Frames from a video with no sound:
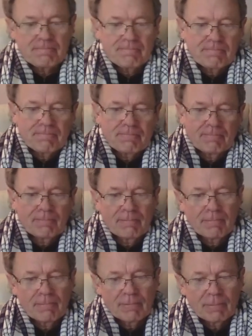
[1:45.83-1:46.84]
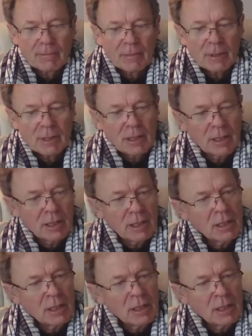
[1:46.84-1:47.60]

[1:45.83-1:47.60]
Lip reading: Nothing is said.